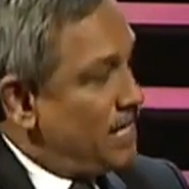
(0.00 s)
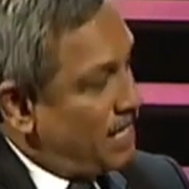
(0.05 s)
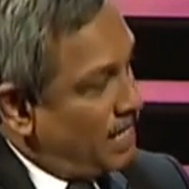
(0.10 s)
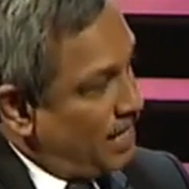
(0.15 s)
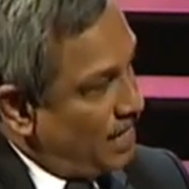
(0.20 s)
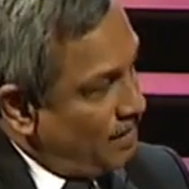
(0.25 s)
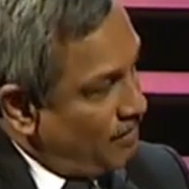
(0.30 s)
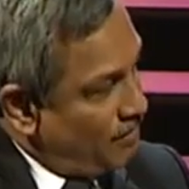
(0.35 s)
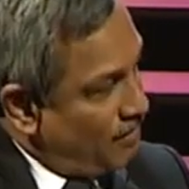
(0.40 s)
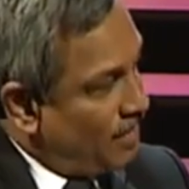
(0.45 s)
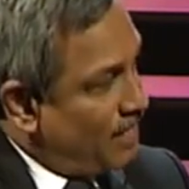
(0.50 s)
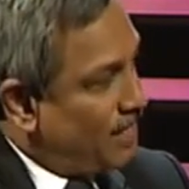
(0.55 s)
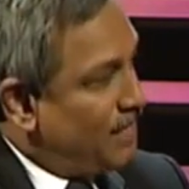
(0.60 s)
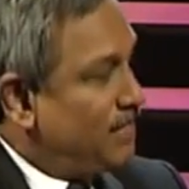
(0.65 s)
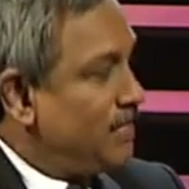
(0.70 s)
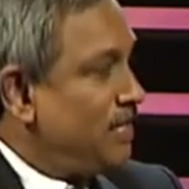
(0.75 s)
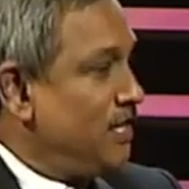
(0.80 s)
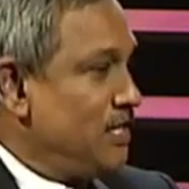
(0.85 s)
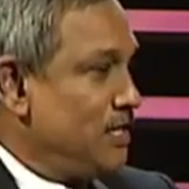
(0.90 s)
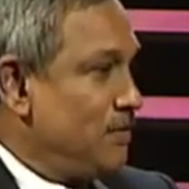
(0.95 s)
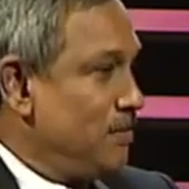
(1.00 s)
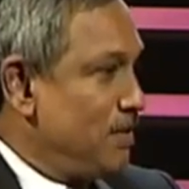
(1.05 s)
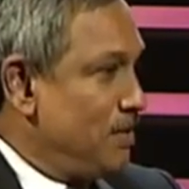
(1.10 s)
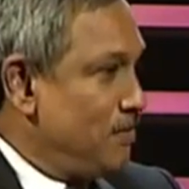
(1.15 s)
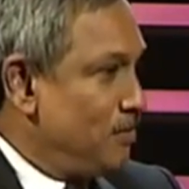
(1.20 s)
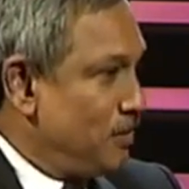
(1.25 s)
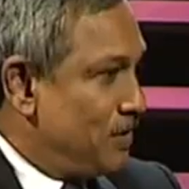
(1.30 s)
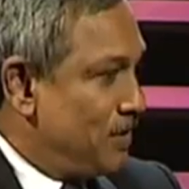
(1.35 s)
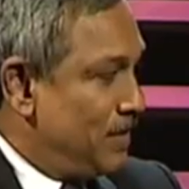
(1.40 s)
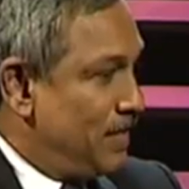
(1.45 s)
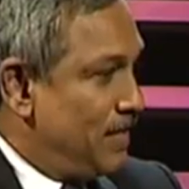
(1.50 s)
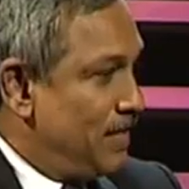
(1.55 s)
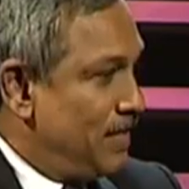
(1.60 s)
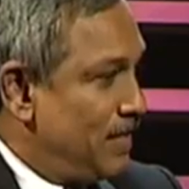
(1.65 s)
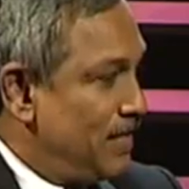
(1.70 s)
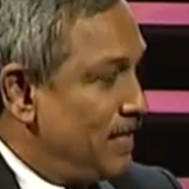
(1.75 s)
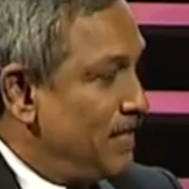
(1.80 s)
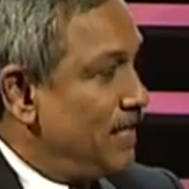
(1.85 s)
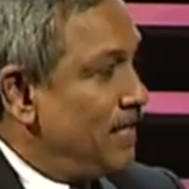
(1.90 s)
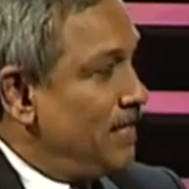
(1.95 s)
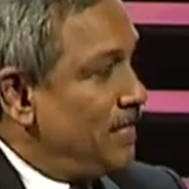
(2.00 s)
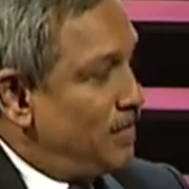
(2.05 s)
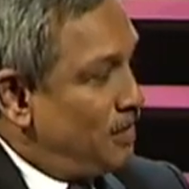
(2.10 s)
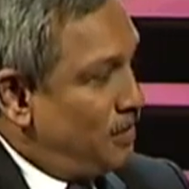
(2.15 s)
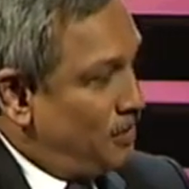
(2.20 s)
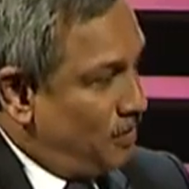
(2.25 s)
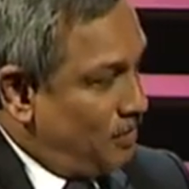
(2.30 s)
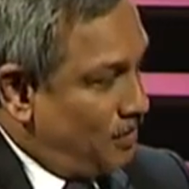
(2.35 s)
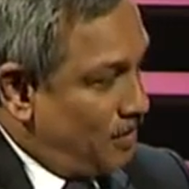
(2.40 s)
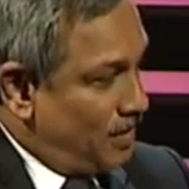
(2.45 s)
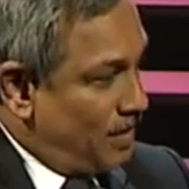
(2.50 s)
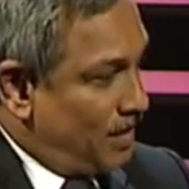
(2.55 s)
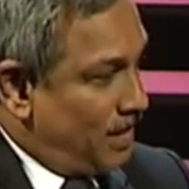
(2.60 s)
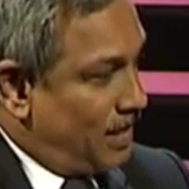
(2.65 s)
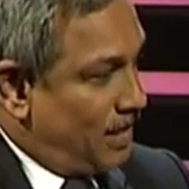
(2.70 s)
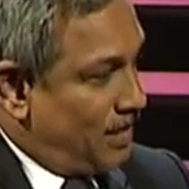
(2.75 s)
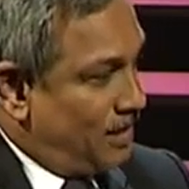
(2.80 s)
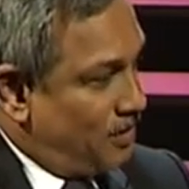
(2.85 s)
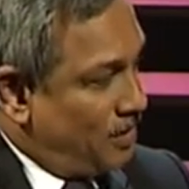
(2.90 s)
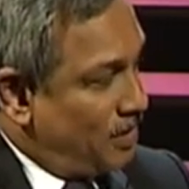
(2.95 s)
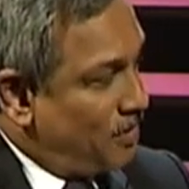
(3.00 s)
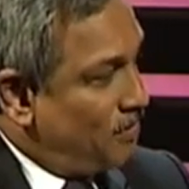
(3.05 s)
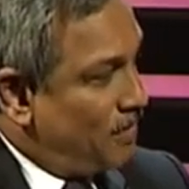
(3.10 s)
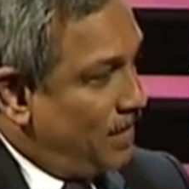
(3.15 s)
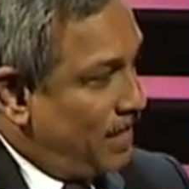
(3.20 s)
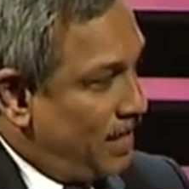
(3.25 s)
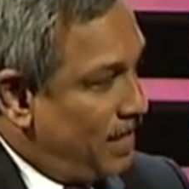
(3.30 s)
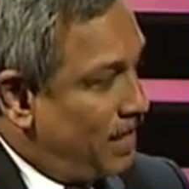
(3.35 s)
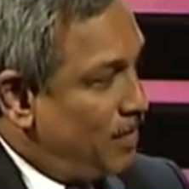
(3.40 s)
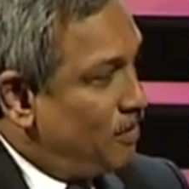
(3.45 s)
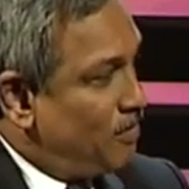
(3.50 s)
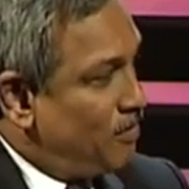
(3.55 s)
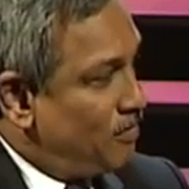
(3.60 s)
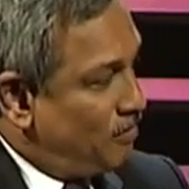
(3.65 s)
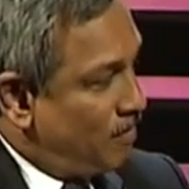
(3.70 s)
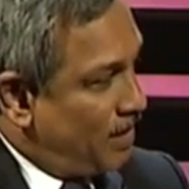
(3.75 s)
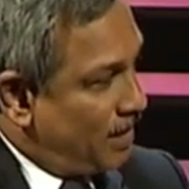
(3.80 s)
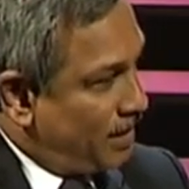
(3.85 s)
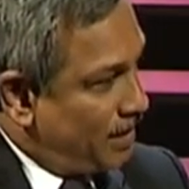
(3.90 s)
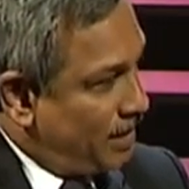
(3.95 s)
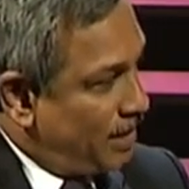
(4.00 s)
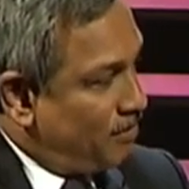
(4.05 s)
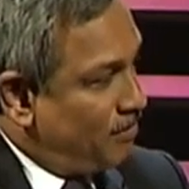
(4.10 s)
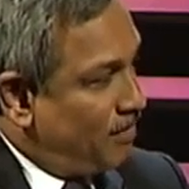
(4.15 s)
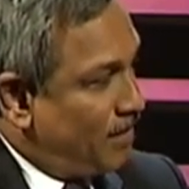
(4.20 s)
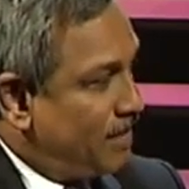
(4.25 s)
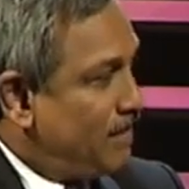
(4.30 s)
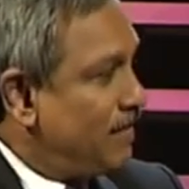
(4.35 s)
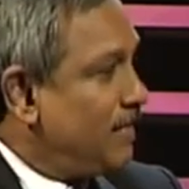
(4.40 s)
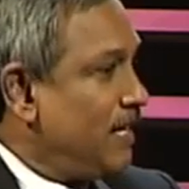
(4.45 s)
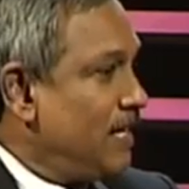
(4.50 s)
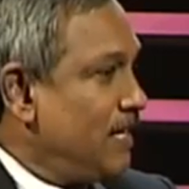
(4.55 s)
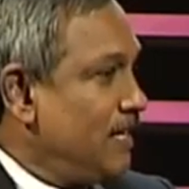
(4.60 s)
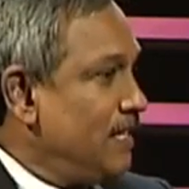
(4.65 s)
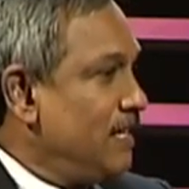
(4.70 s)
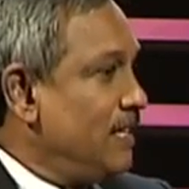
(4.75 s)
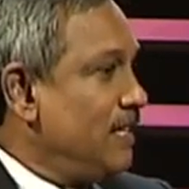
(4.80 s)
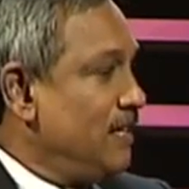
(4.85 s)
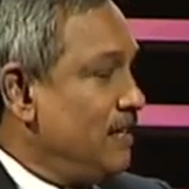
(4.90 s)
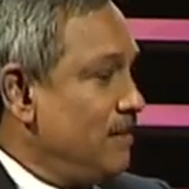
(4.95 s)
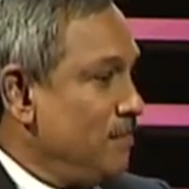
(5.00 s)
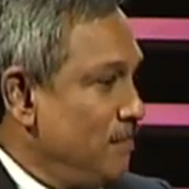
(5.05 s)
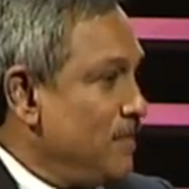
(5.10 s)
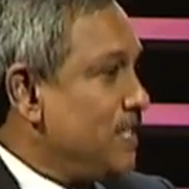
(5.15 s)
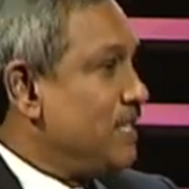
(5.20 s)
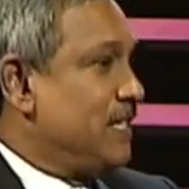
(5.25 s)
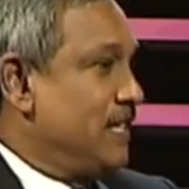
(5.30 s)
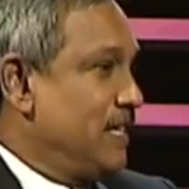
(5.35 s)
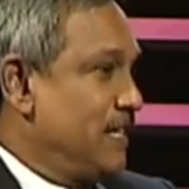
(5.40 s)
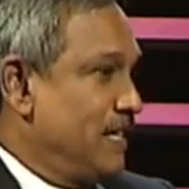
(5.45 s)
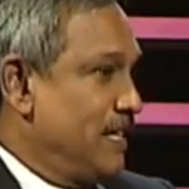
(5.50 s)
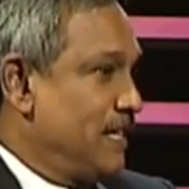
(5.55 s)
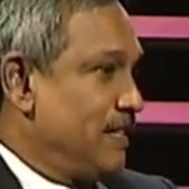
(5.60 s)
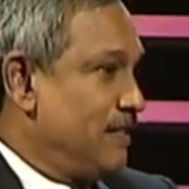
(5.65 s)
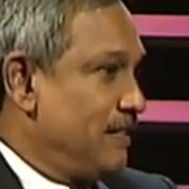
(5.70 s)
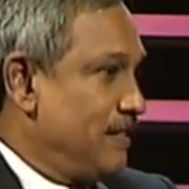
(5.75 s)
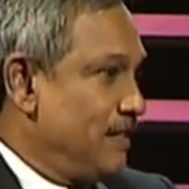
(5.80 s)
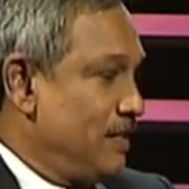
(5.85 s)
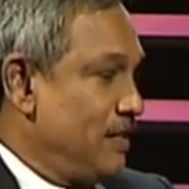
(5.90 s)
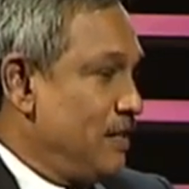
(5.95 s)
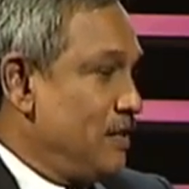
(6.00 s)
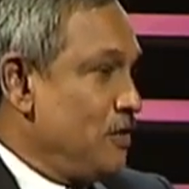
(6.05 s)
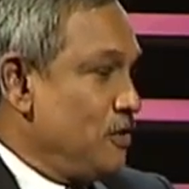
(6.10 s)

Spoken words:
Even in the disciplinary procedure, you have to lay down what are the misconducts.